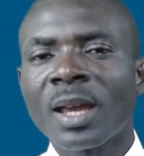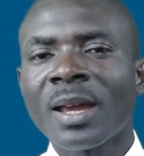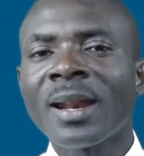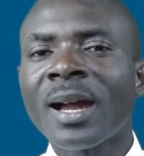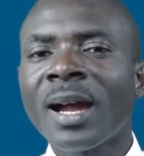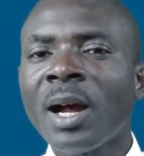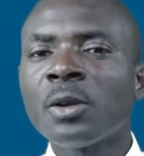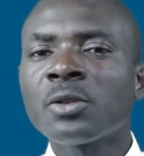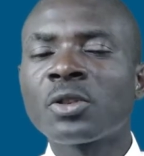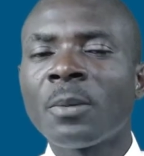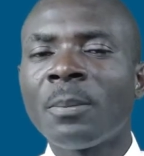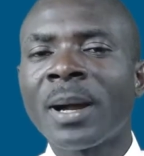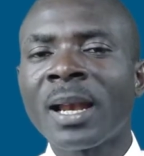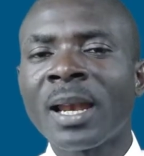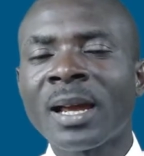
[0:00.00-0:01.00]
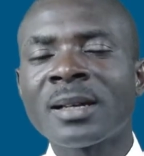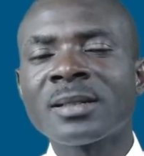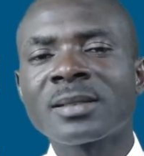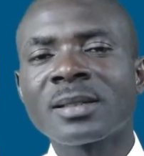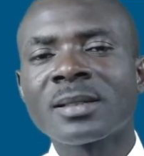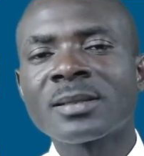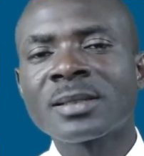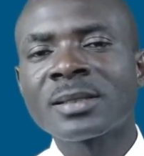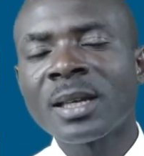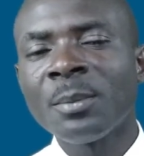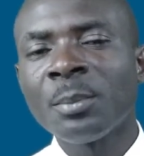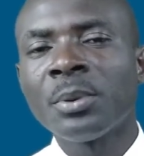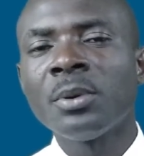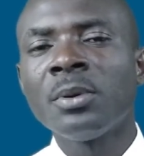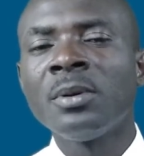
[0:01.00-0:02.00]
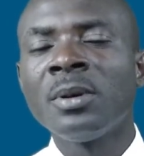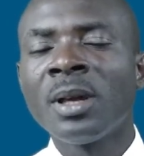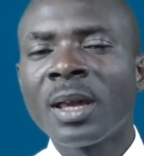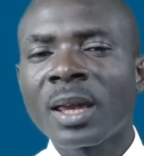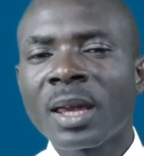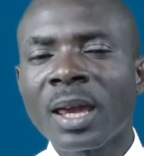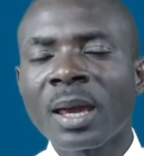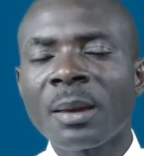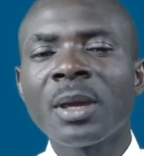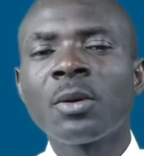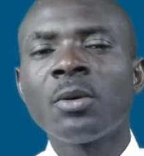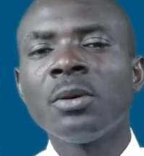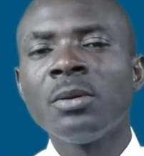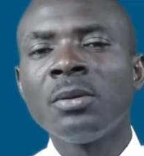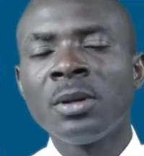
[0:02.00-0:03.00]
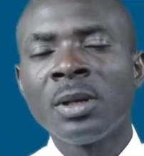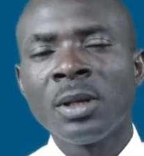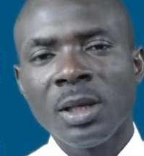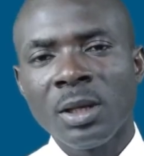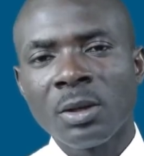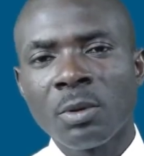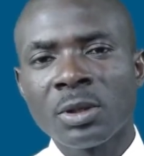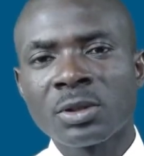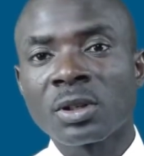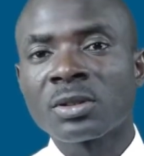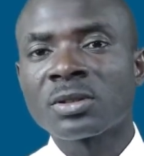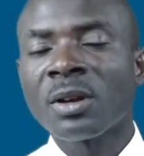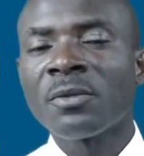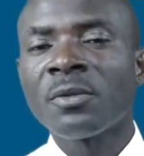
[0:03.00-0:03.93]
and how to balance simple chemical equations.